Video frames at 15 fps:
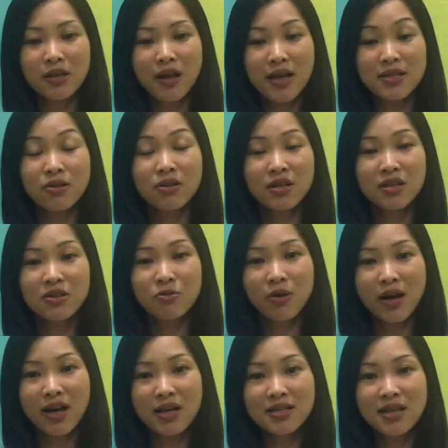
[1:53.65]
has occurred to
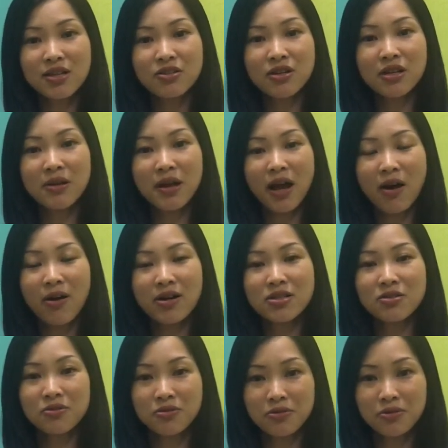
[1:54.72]
us actually help us
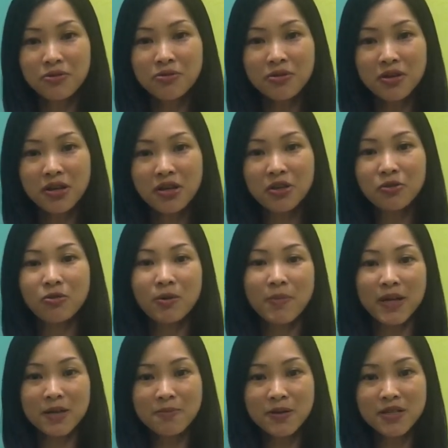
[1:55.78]
to grow into a
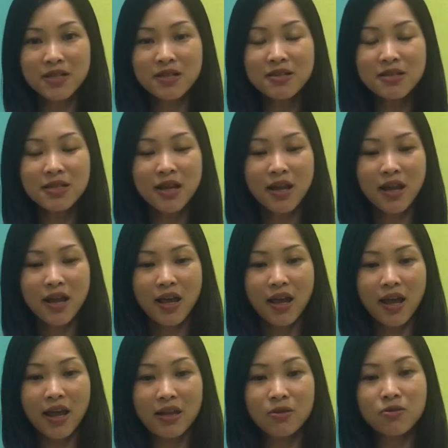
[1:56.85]
better person,
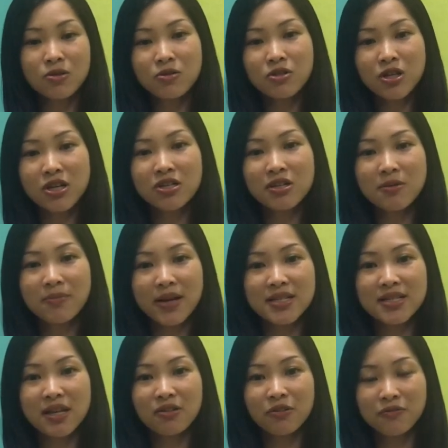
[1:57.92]
and also change the
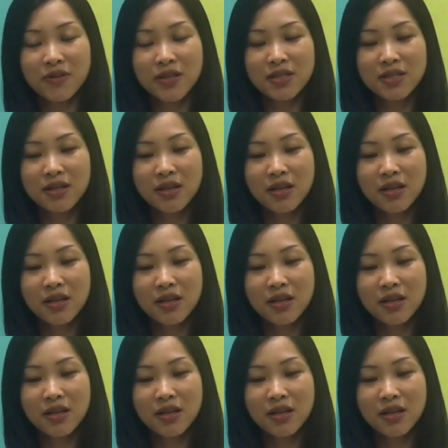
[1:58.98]
mindset of it.